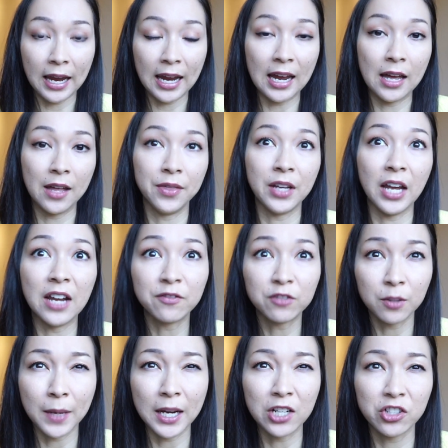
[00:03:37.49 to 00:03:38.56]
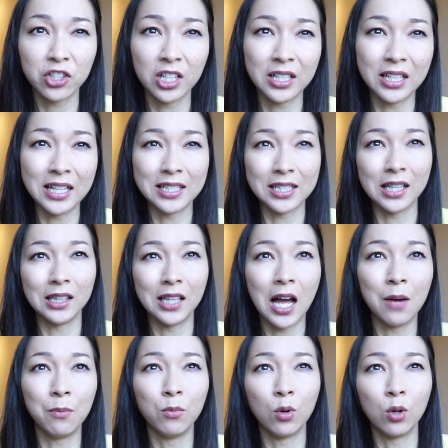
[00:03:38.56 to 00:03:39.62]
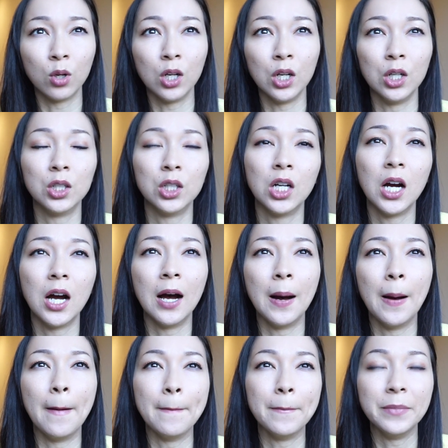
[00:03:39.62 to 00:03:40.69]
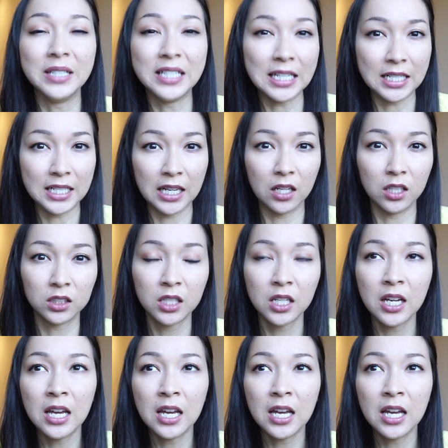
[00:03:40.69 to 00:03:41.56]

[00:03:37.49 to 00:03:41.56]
and the information is a lot more um, detailed.